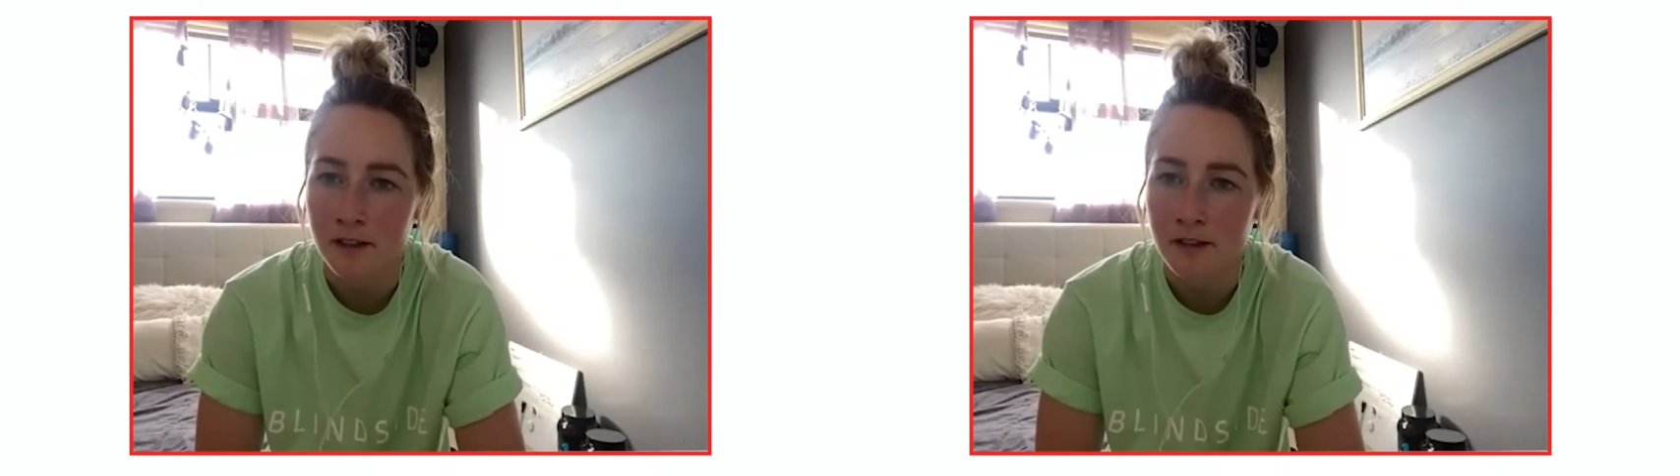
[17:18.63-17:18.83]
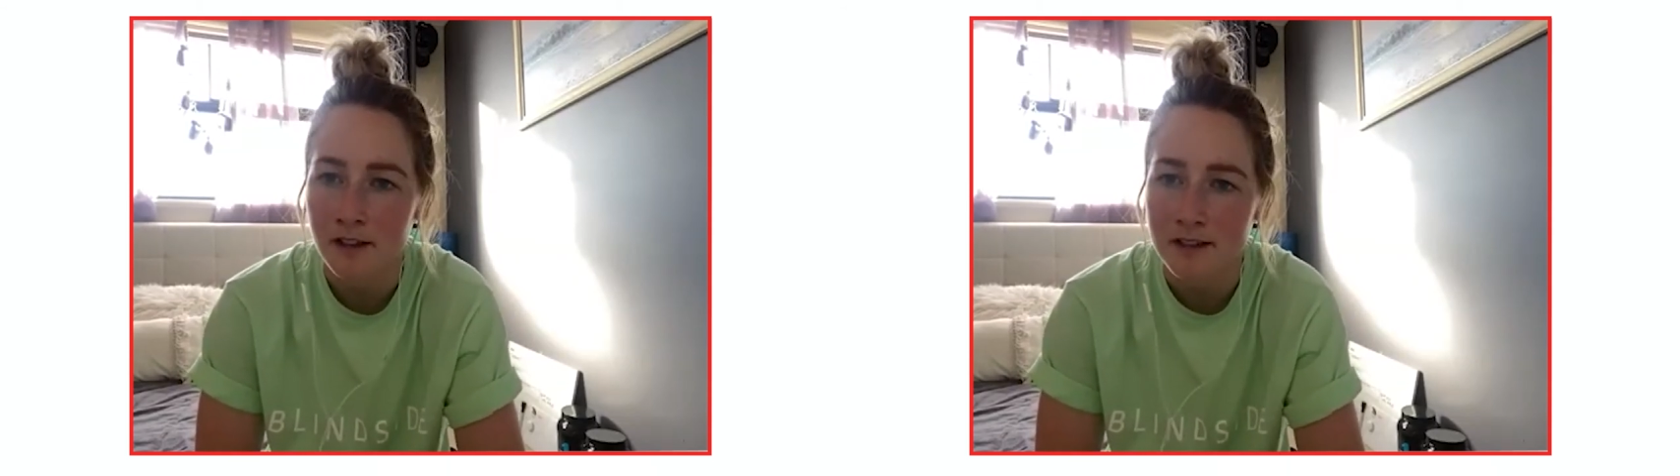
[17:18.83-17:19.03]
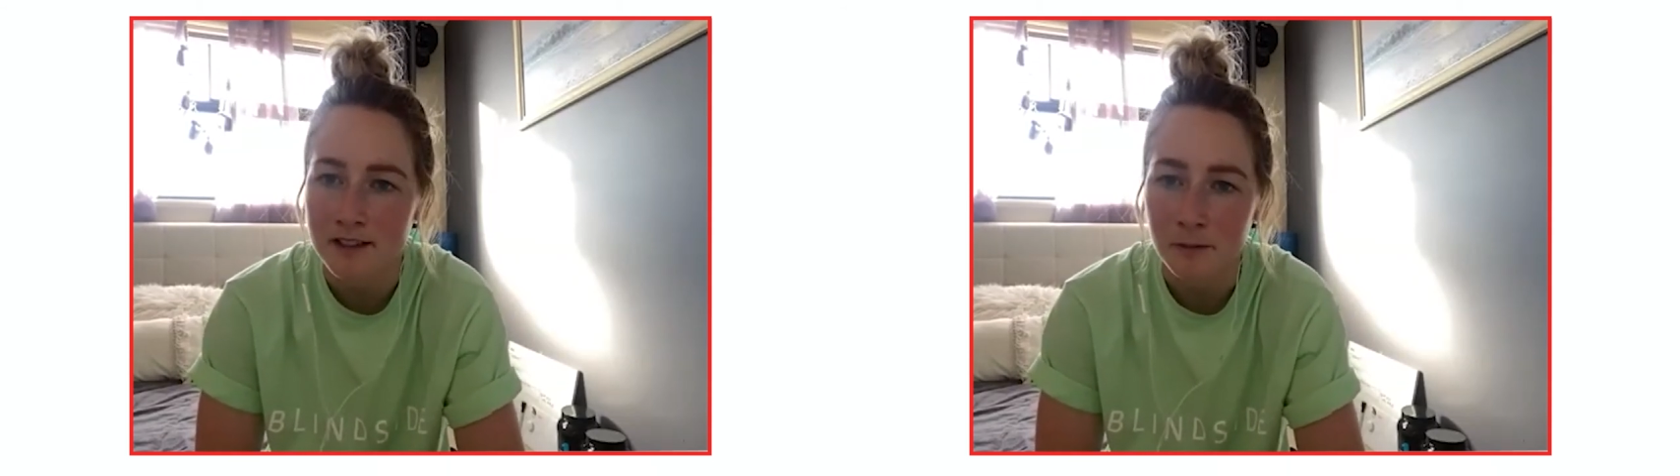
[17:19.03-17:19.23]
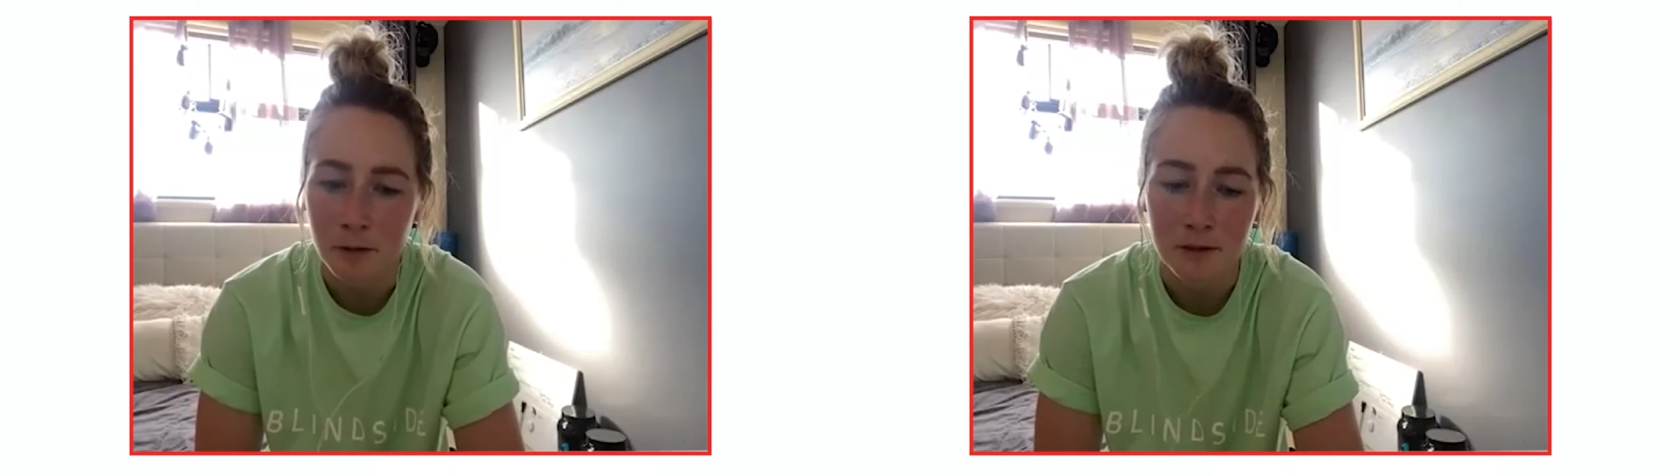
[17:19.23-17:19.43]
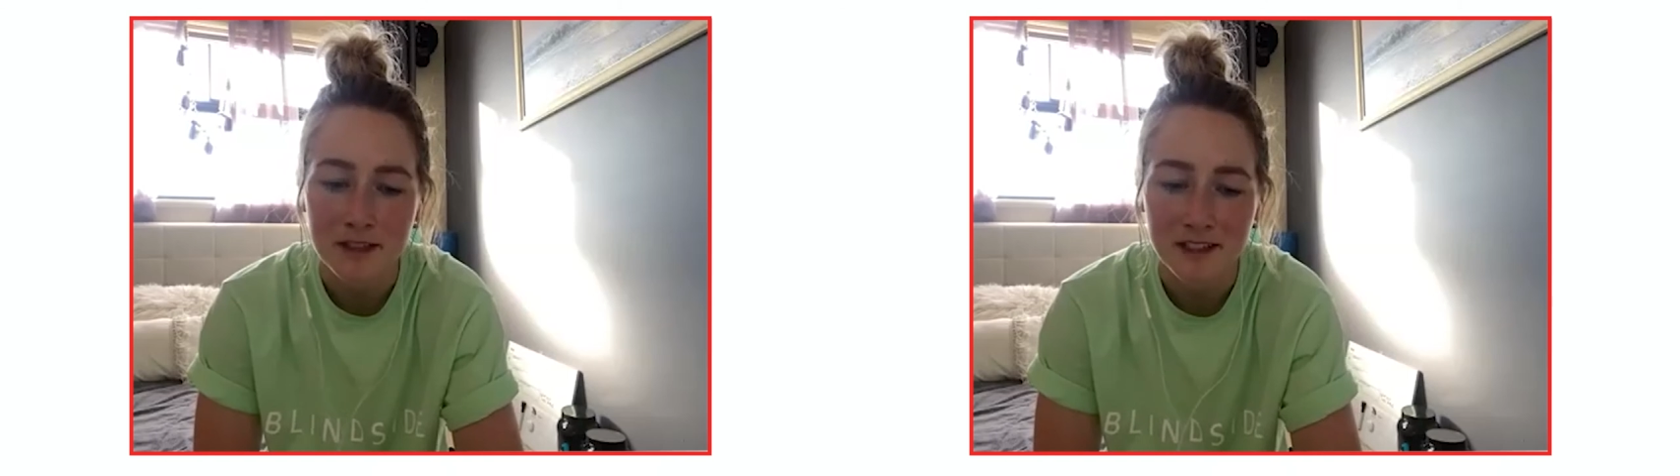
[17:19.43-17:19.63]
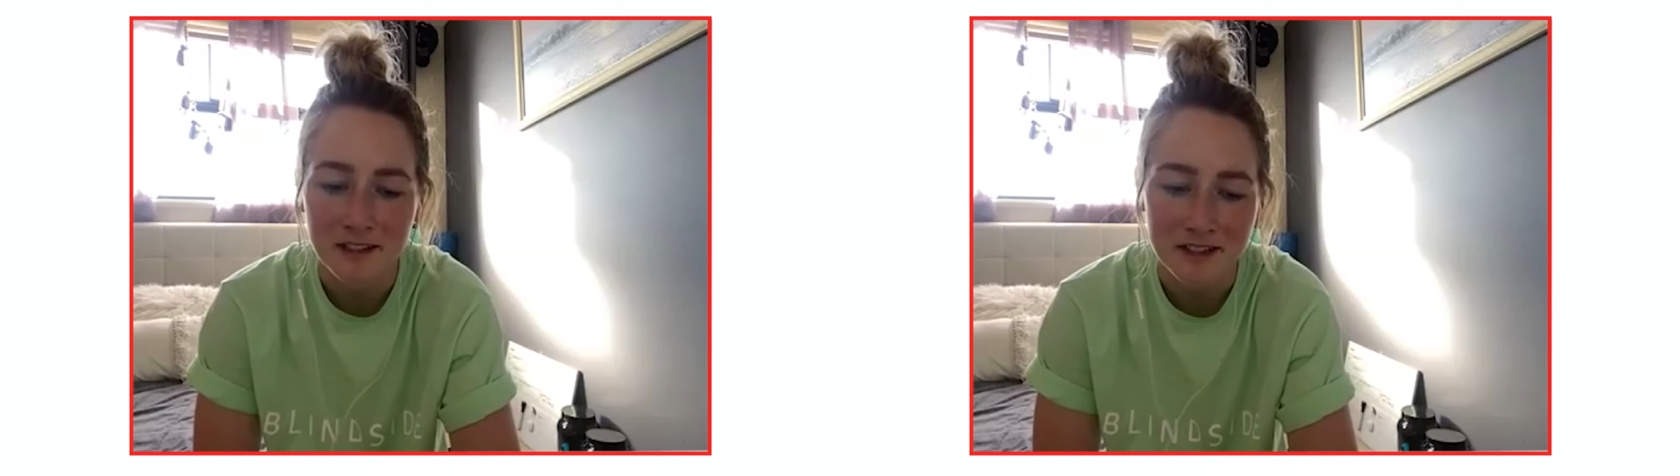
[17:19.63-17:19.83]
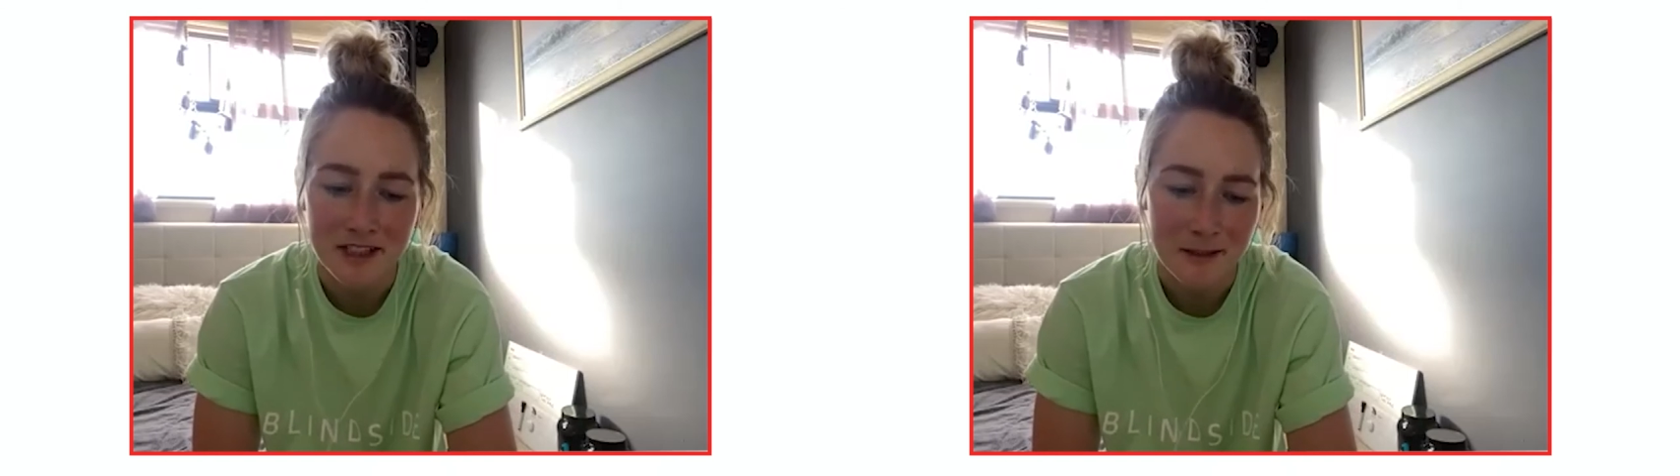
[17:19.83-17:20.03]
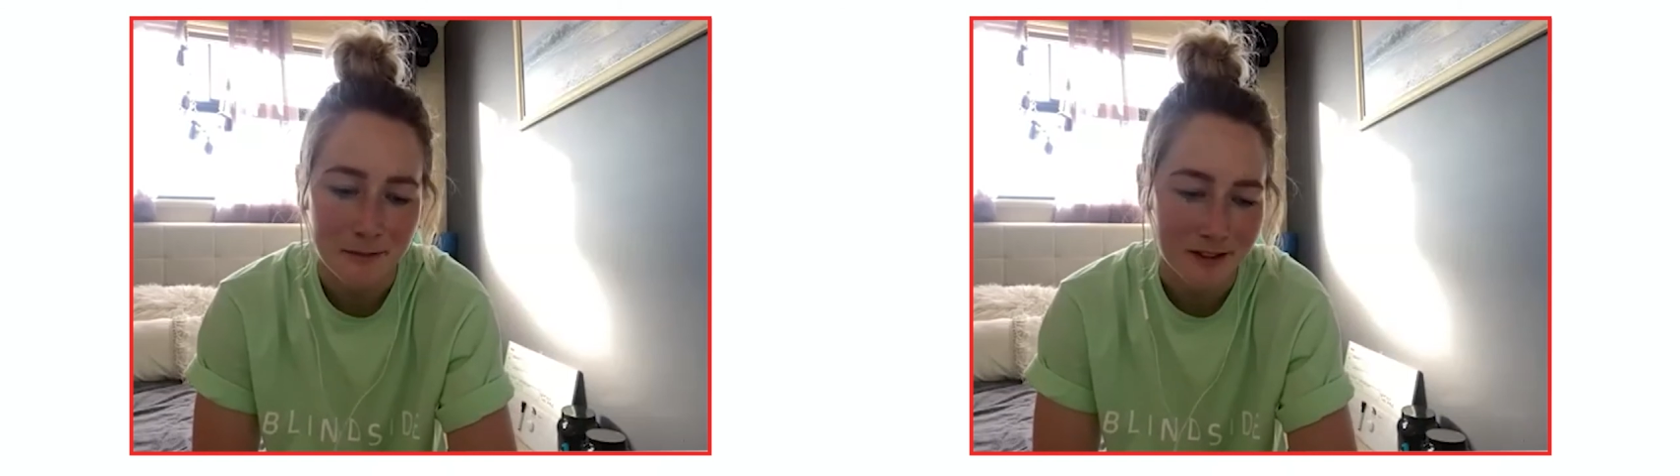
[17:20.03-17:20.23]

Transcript: and see where we sit on the table,